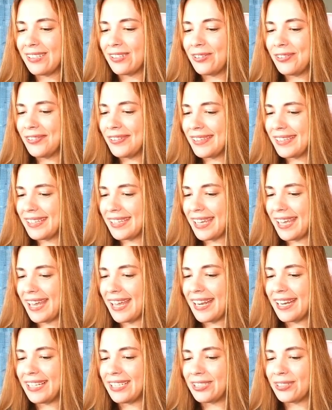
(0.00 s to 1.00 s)

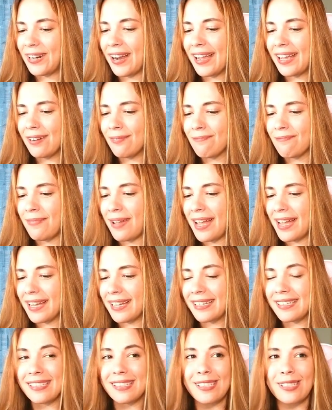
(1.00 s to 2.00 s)
Okay,
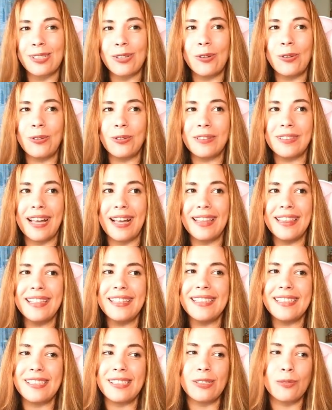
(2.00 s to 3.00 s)
Dragonback Assault. I think
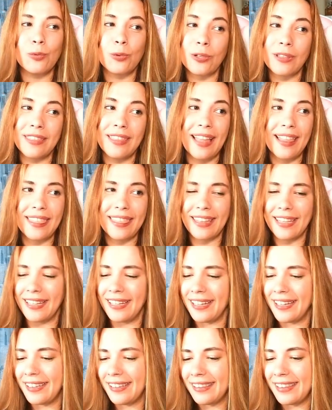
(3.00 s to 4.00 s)
this is worth
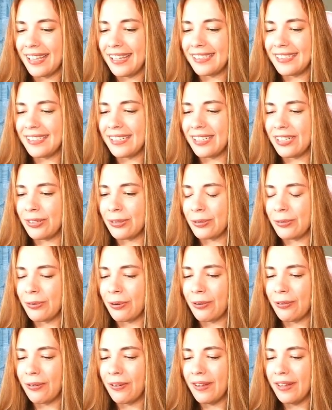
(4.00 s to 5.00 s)
nothing. Less than
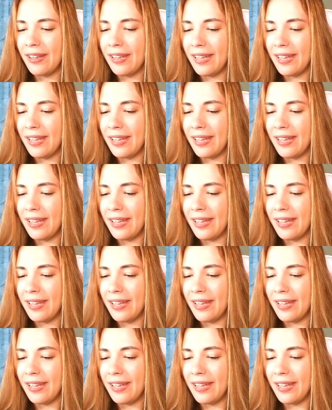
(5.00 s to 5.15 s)
euro.